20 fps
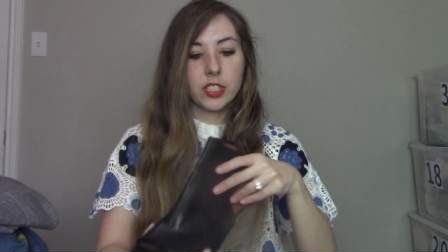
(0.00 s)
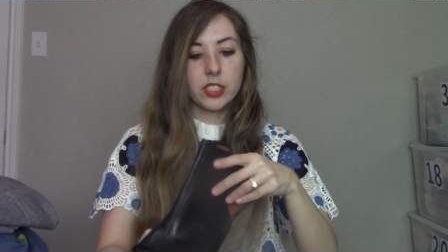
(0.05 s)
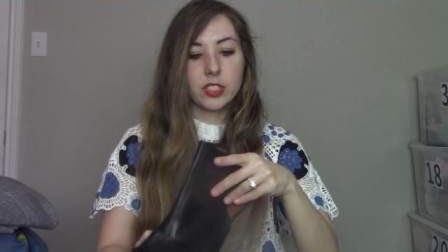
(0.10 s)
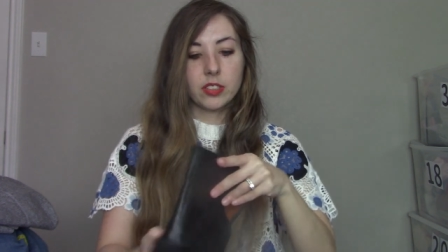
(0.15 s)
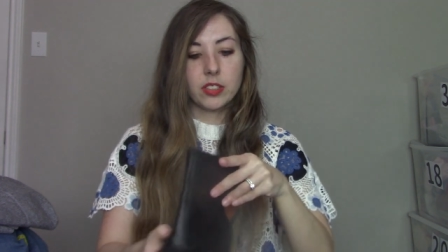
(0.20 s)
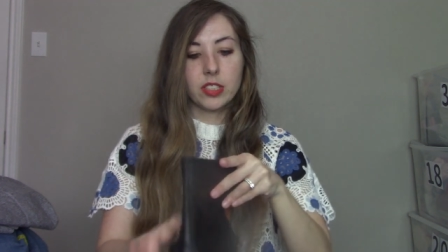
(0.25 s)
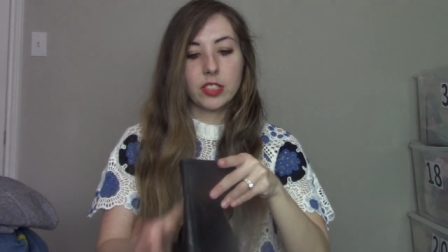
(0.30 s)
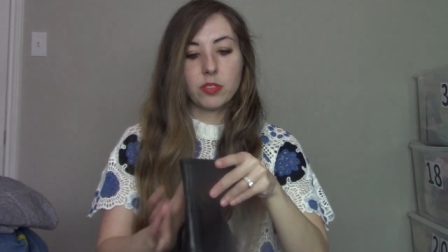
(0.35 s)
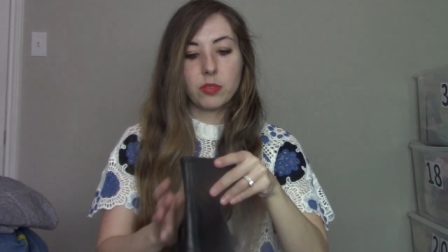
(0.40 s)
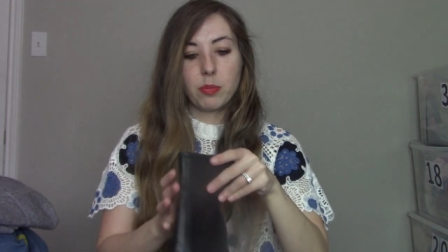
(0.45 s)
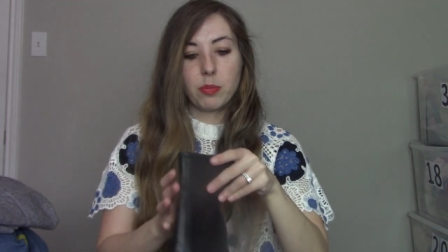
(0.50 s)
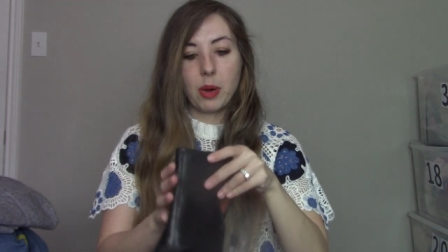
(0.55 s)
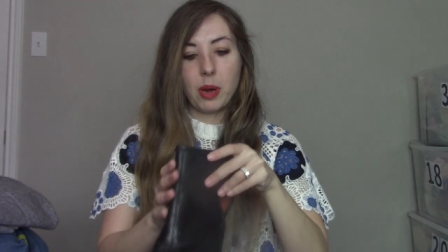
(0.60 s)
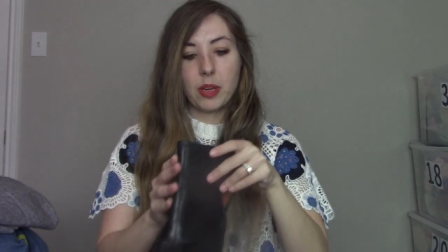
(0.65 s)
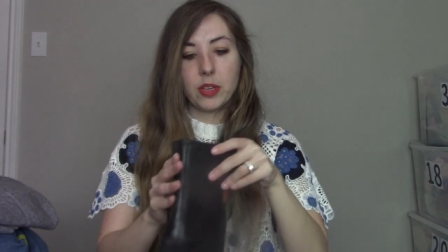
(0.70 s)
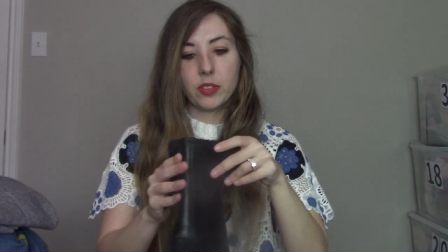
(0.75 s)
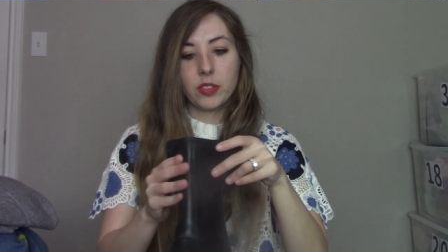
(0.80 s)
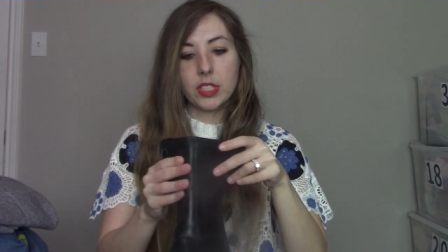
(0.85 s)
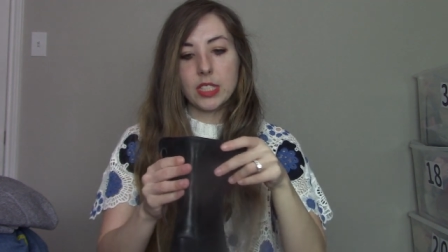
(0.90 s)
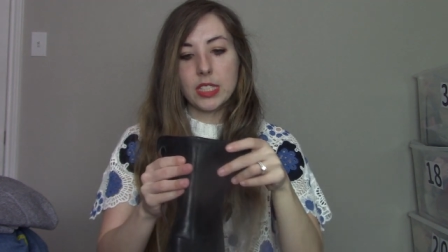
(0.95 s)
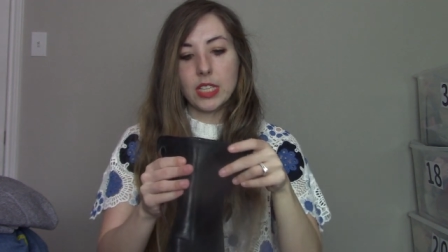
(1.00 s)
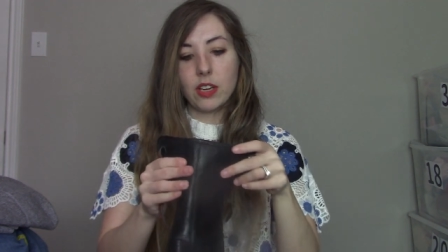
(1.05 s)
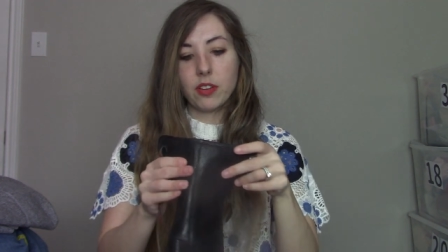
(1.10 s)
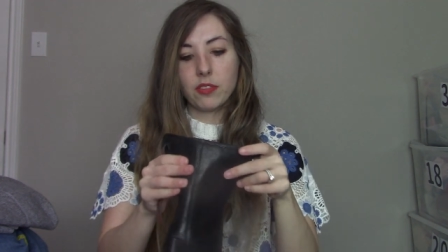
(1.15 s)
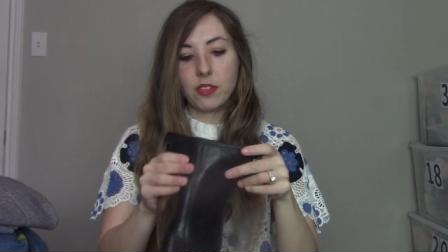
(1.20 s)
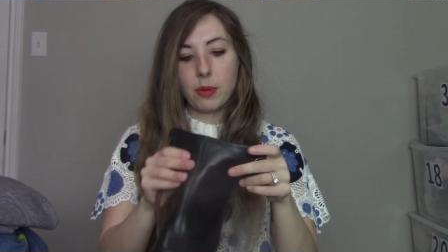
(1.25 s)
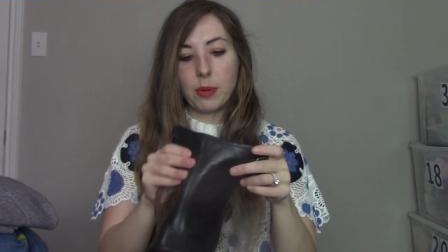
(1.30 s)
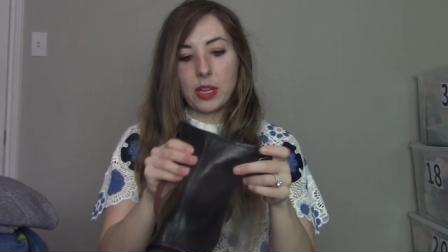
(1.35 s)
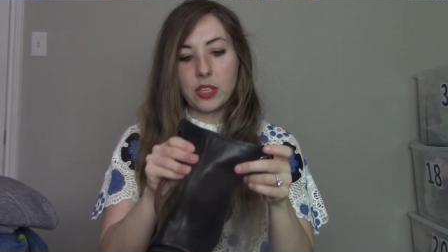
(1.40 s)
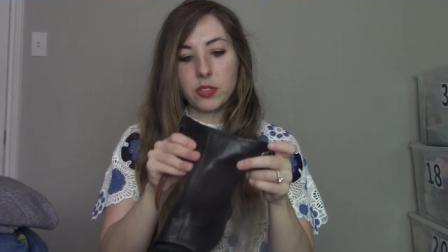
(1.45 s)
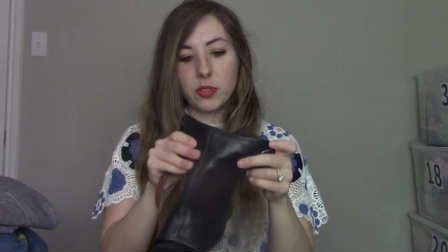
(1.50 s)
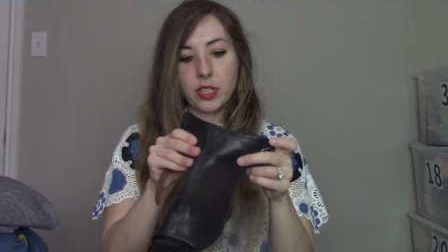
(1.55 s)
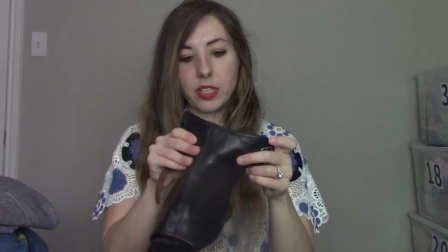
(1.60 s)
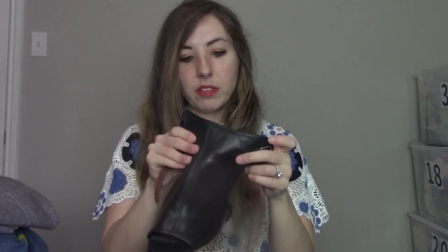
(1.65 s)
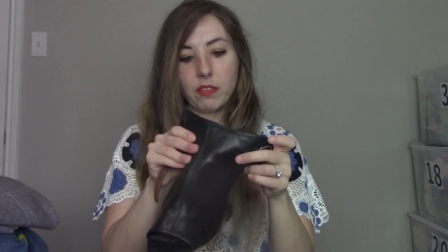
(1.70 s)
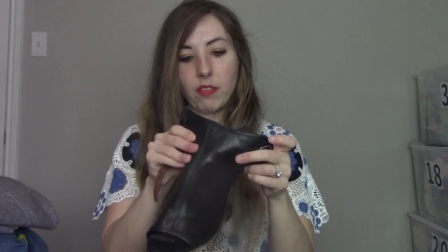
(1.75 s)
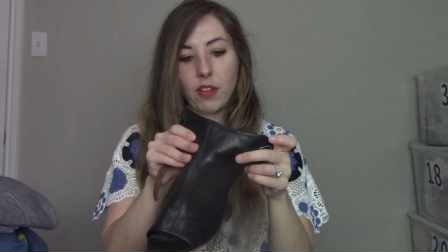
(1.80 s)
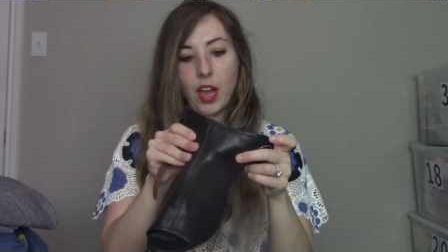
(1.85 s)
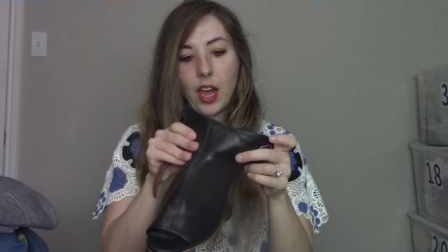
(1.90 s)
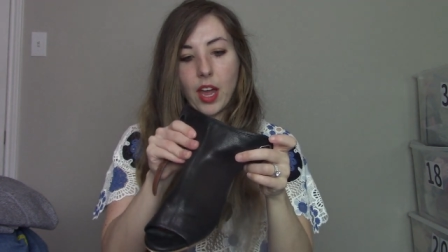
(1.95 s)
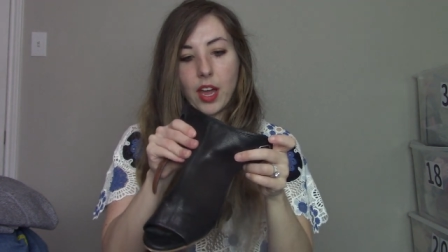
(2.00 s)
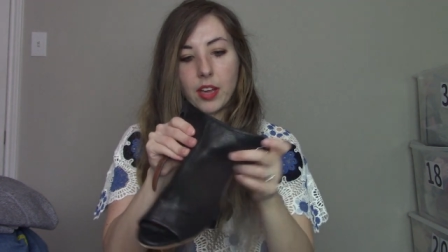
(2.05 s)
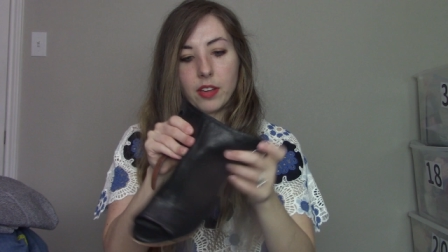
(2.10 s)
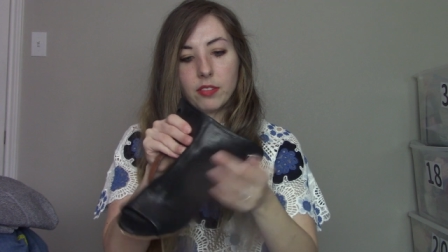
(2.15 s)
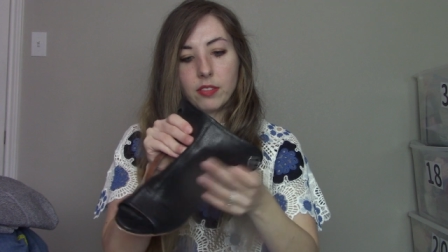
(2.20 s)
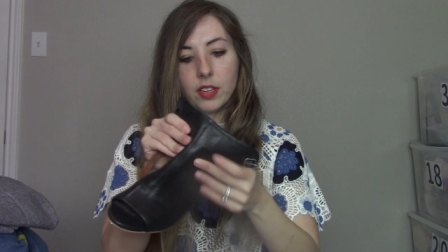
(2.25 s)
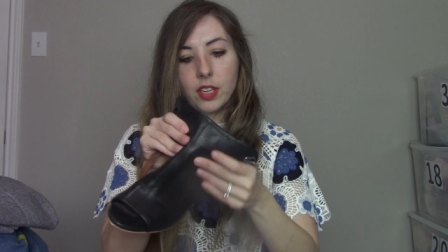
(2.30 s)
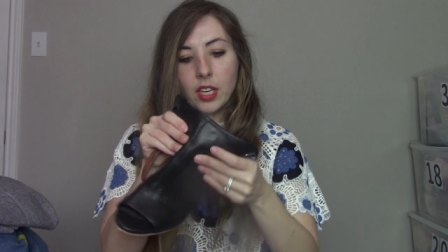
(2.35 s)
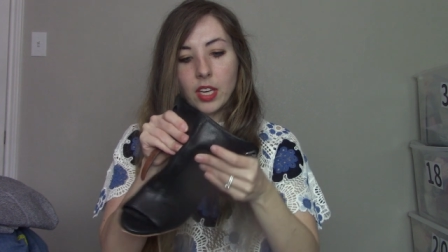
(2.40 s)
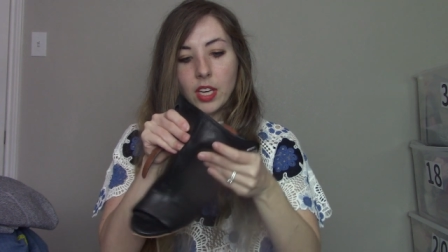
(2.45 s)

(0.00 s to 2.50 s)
so these will probably only sell for about 25